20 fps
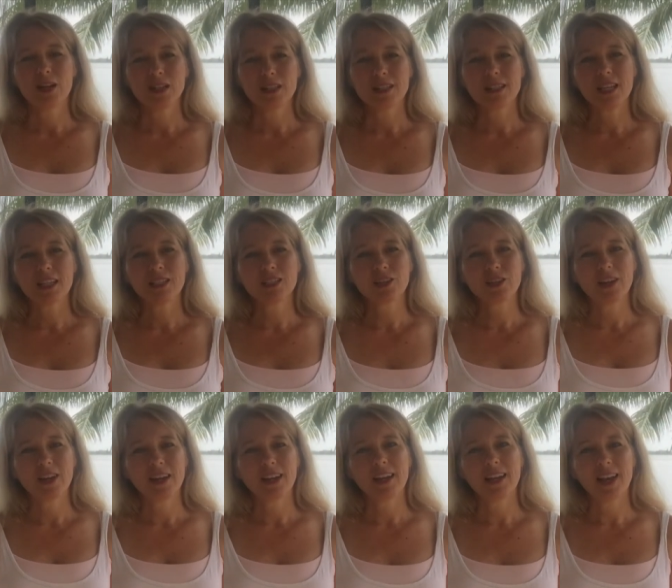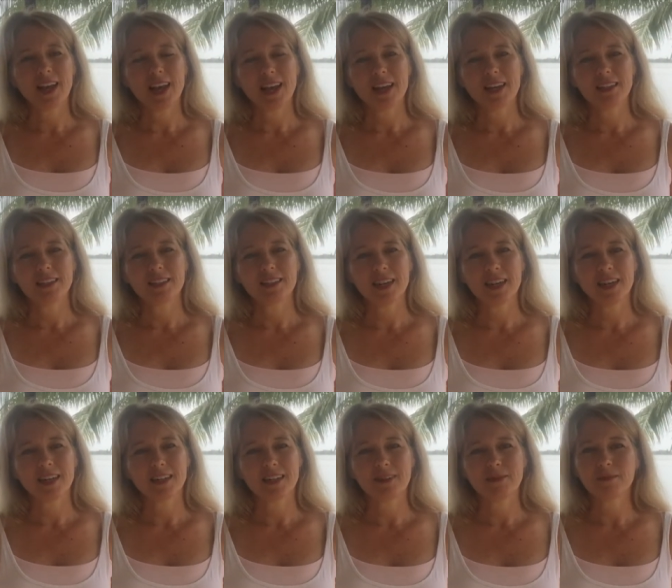on the sunscreen and
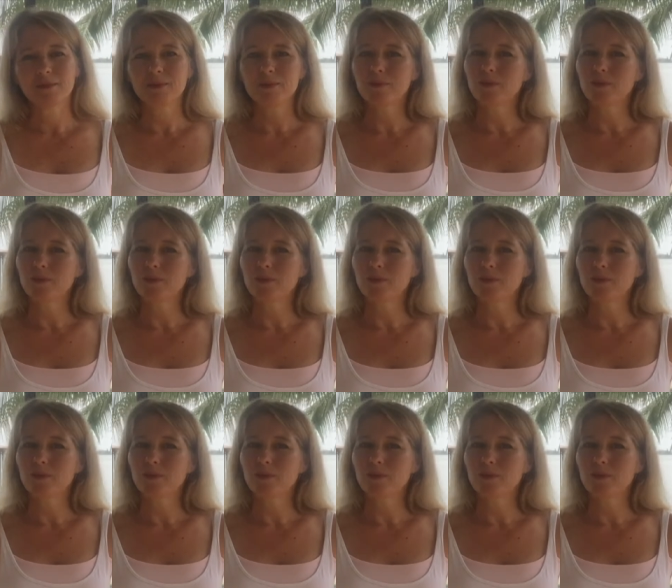um,